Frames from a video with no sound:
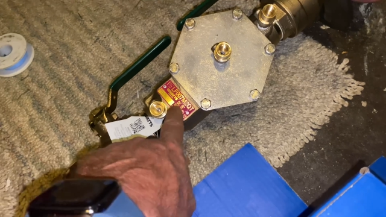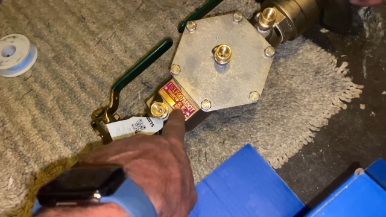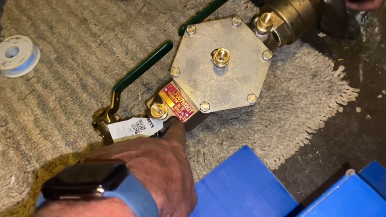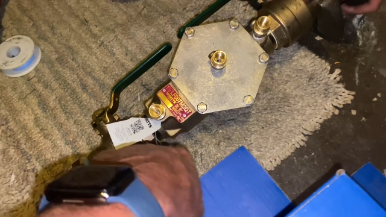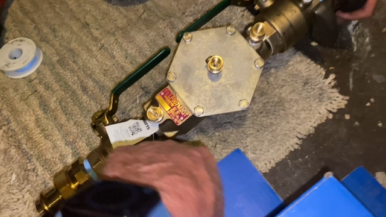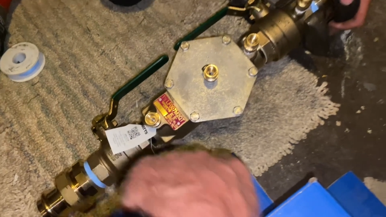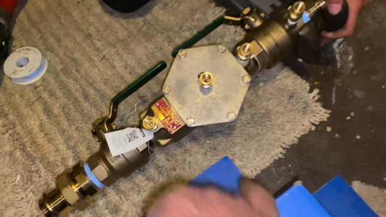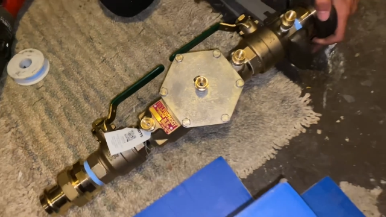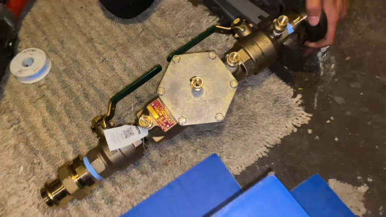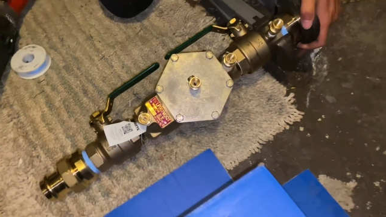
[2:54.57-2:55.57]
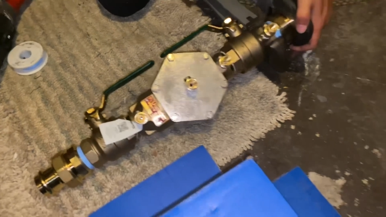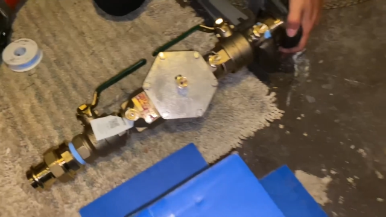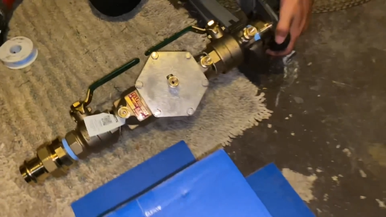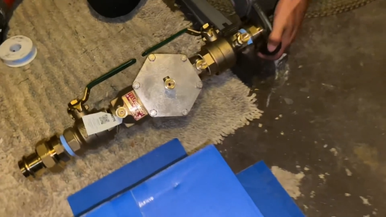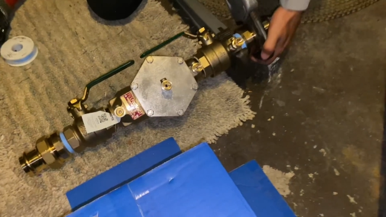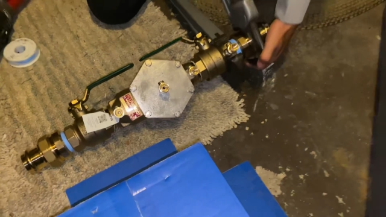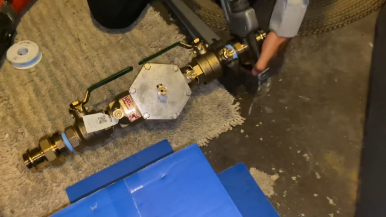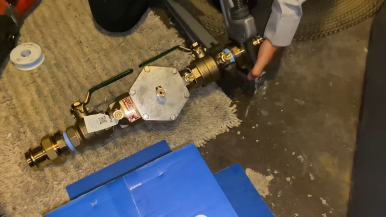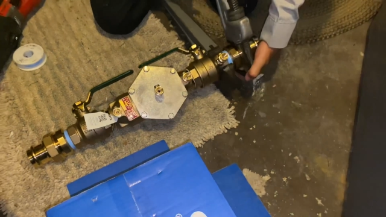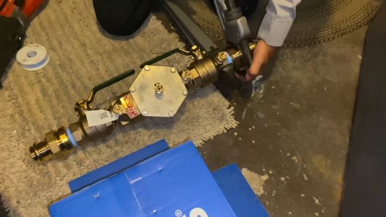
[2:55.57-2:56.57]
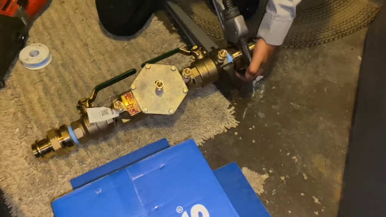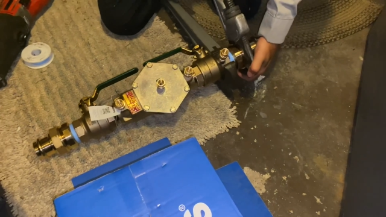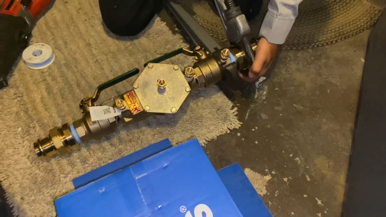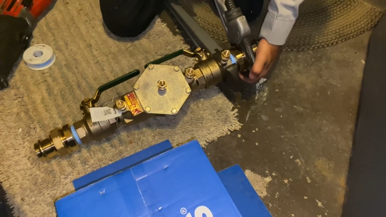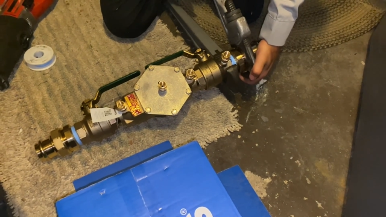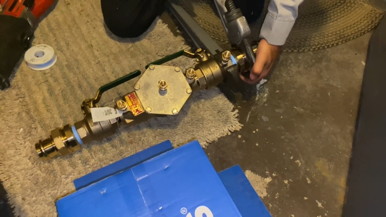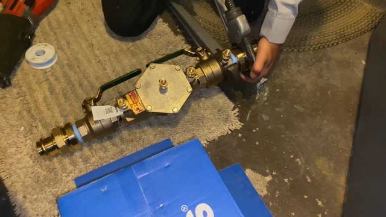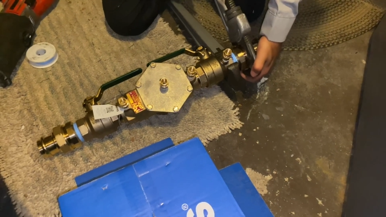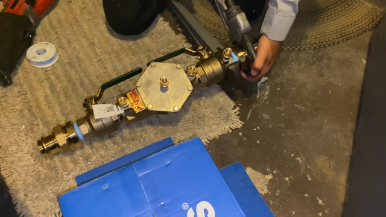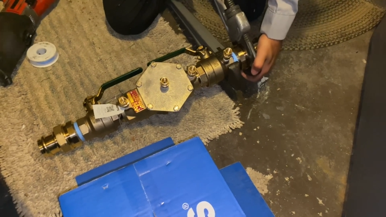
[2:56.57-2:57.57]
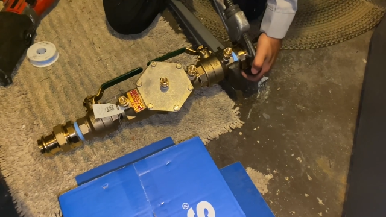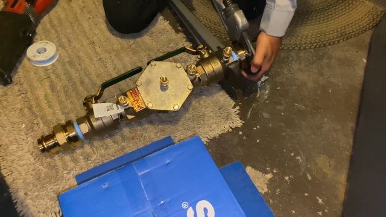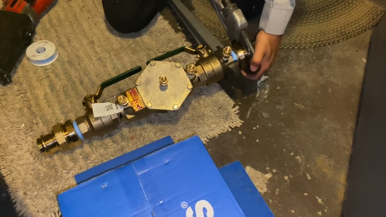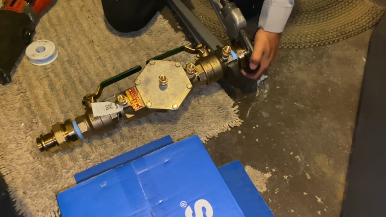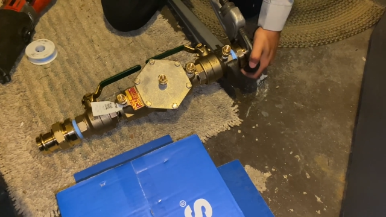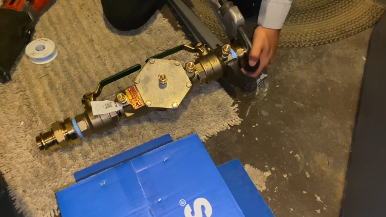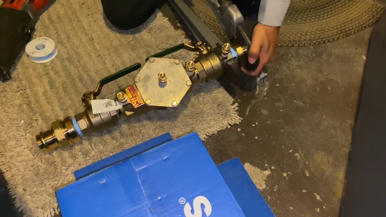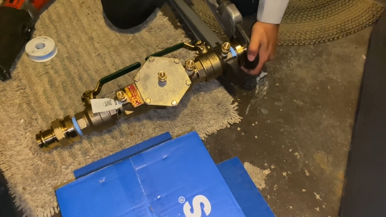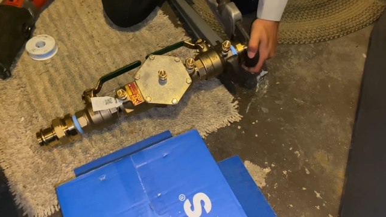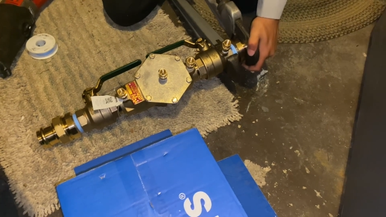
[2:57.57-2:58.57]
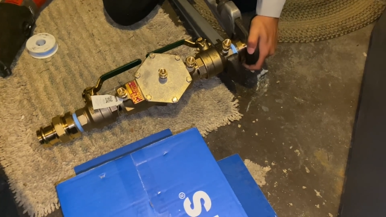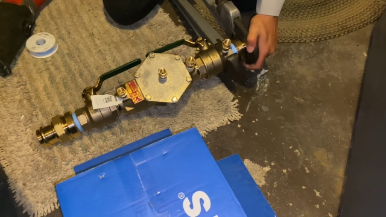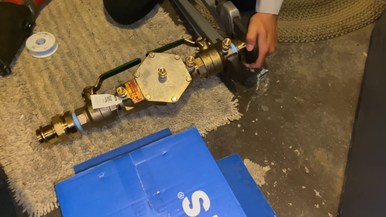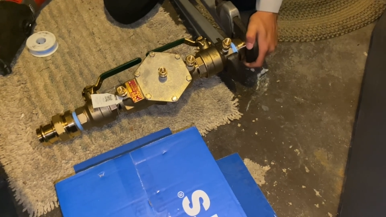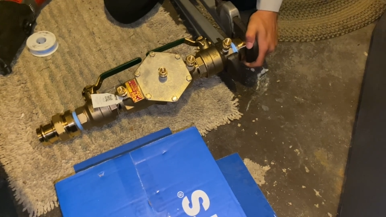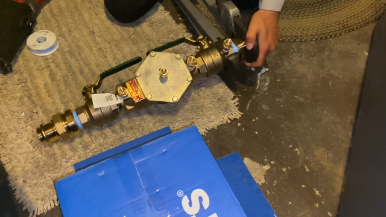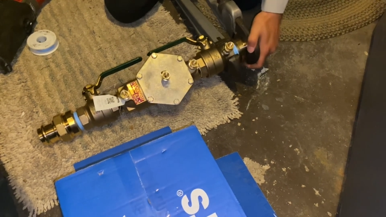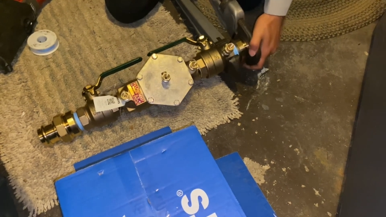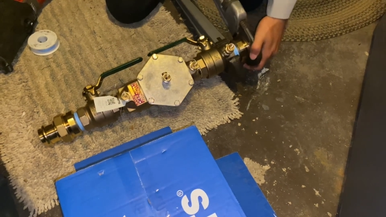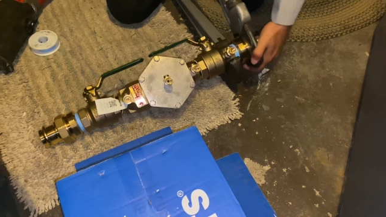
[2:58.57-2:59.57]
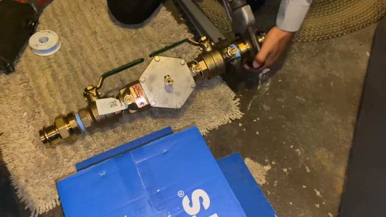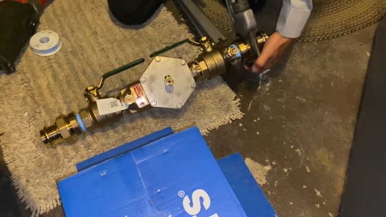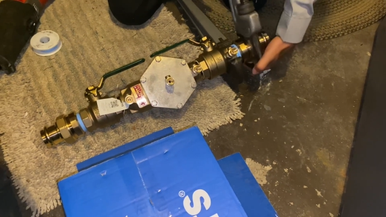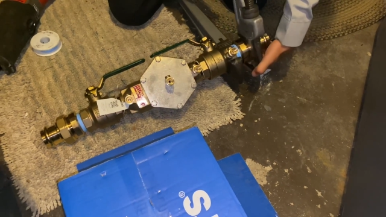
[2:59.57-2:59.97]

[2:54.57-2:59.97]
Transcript: (no speaker visible)